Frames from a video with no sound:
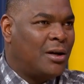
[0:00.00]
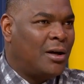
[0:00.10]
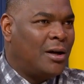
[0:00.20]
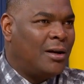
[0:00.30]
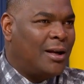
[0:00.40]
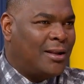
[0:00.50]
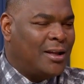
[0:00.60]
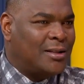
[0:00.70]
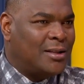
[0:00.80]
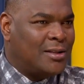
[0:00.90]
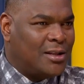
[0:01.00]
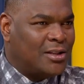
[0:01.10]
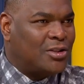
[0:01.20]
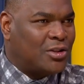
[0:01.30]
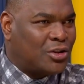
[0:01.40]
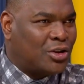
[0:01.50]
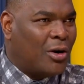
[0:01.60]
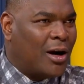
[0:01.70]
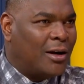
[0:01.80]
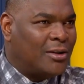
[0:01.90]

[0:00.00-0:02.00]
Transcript: yeah. that this is this is a start.